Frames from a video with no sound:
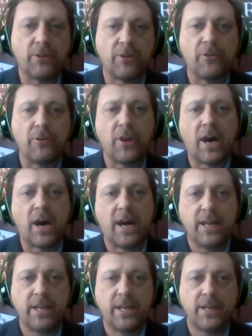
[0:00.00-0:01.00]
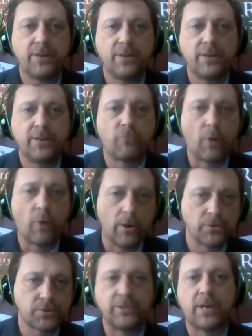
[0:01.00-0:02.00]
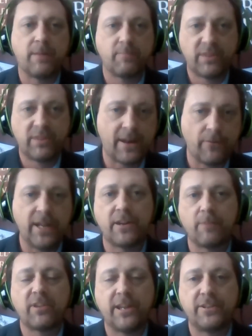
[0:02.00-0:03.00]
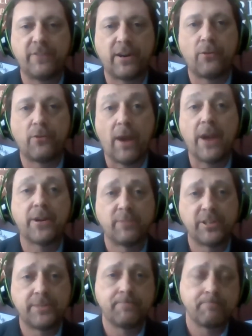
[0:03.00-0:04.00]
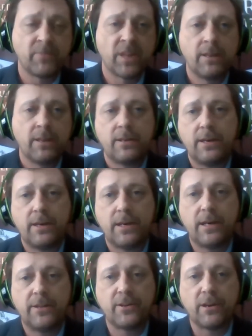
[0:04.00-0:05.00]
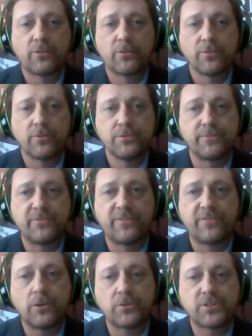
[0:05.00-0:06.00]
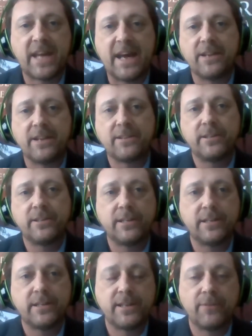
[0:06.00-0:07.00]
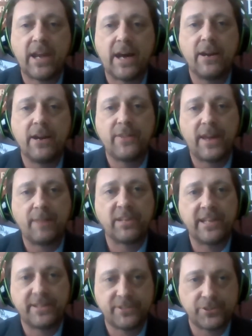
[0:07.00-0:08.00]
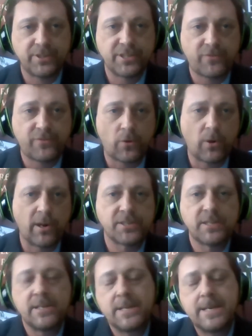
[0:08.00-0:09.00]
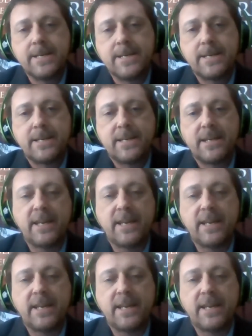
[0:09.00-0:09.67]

Um, they're not in rows. We do not plant that way. They're planted very randomly. Uh, there are crews of folks that uh, that we hire that plant the trees for us.